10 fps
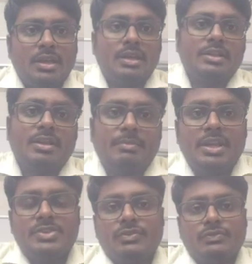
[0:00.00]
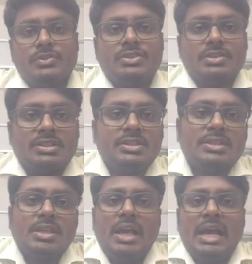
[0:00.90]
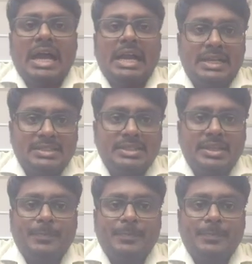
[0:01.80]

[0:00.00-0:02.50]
The major feature is addressing,